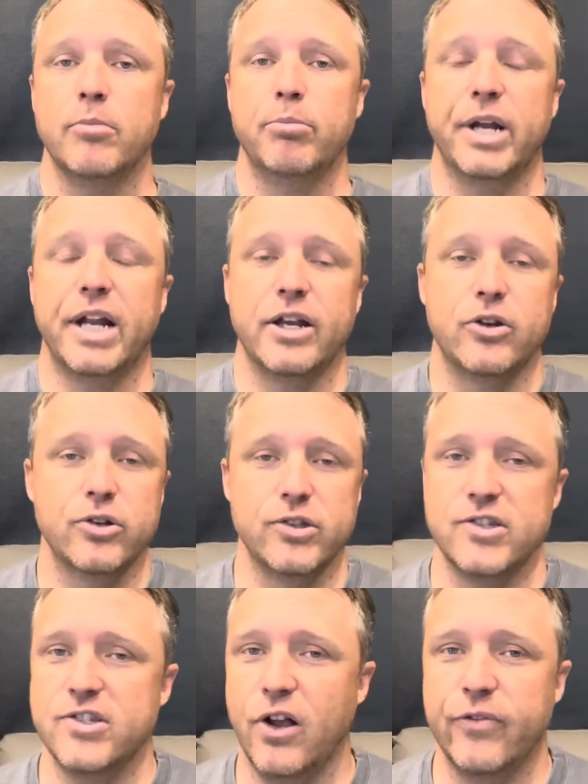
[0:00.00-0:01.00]
But I
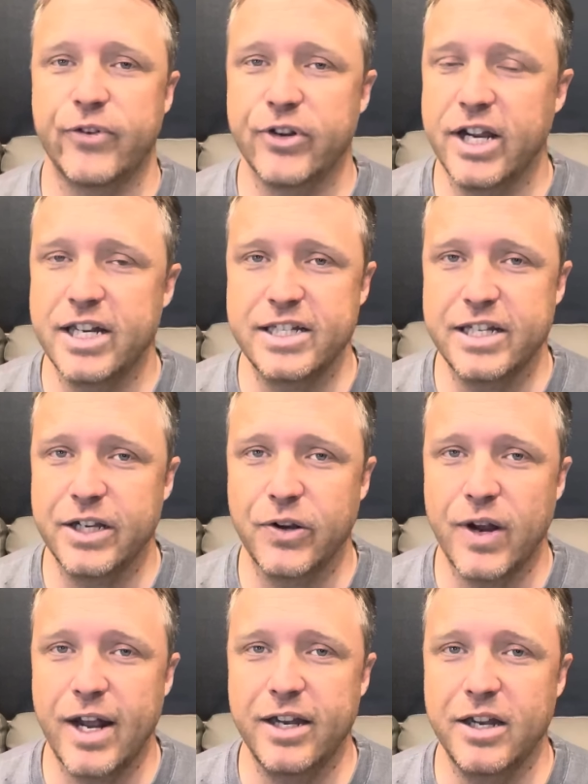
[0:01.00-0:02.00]
couldn't sell for 19
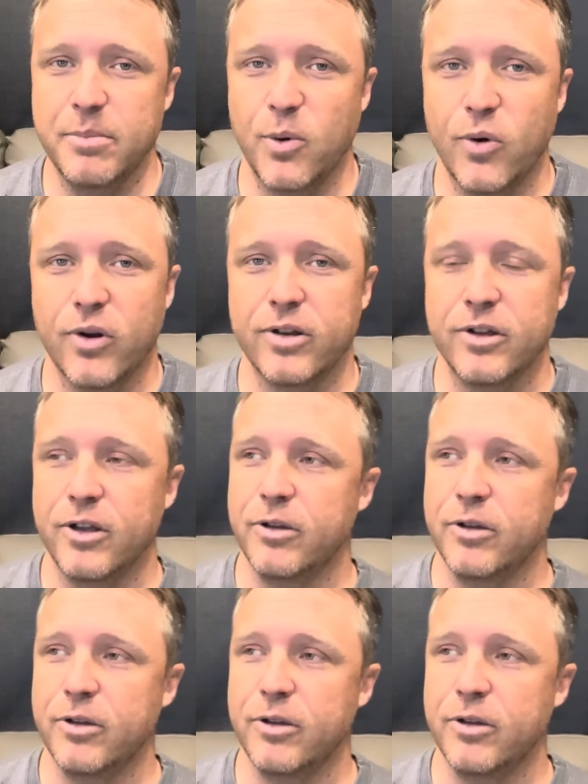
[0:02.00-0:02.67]
grand anymore